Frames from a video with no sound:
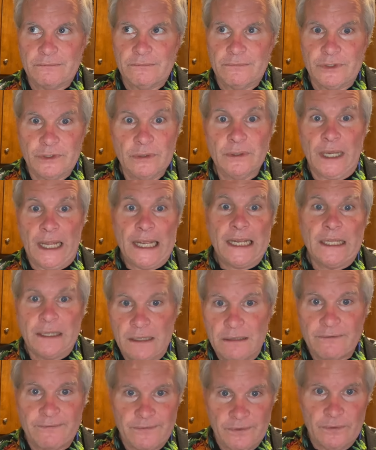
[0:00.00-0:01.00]
do like
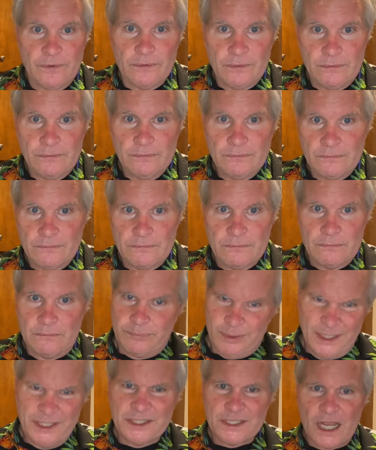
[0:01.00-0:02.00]
the food,
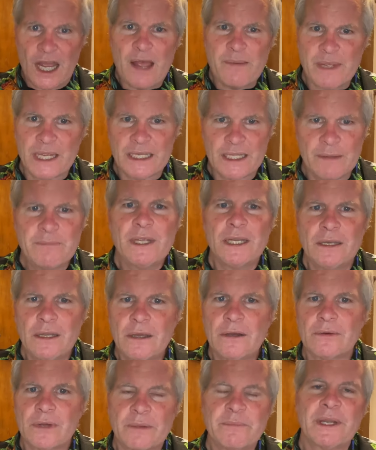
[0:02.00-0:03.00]
please comment, let me
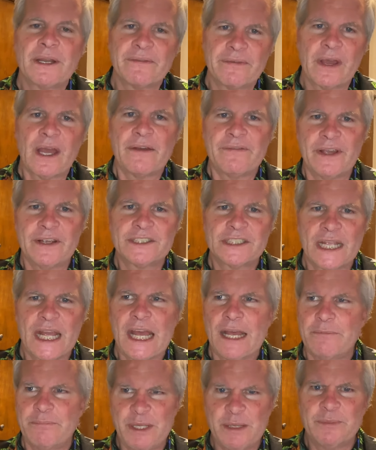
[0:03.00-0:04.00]
know. I mean, I've actually
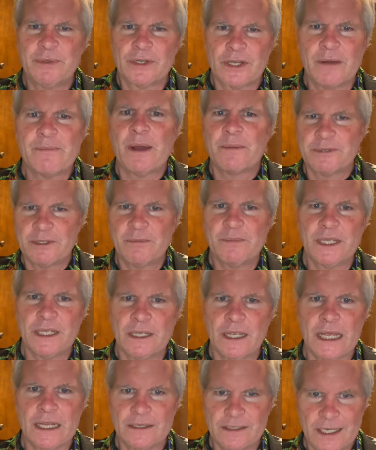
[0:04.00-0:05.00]
had people come up to me
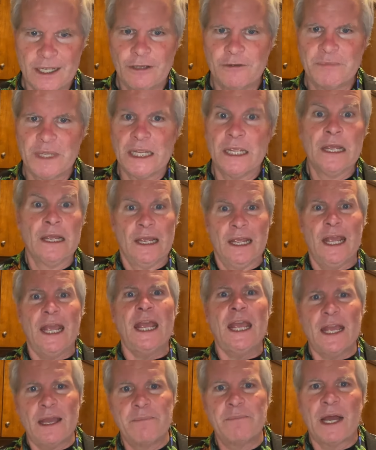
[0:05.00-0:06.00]
and tell me,
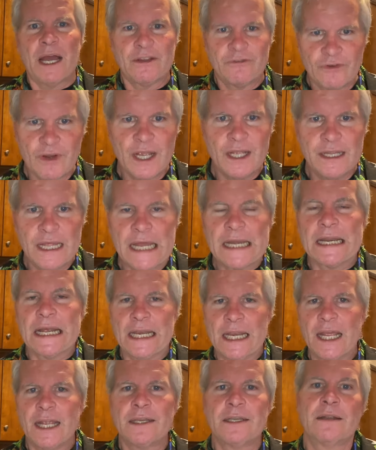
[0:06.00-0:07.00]
hey, I tried that and I
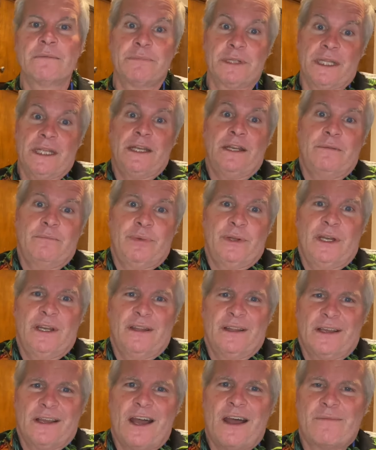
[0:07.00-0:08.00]
liked it, but they didn't put it in
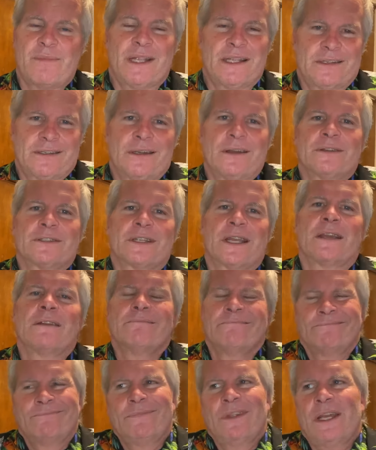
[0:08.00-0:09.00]
the comments. So I was like,
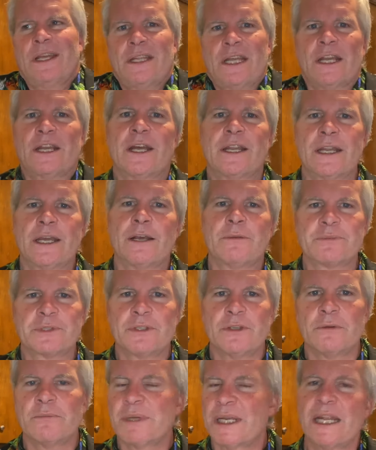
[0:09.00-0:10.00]
that kind of helps
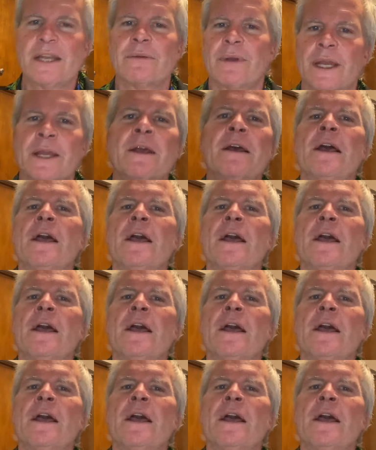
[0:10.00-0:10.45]
too. But anyway,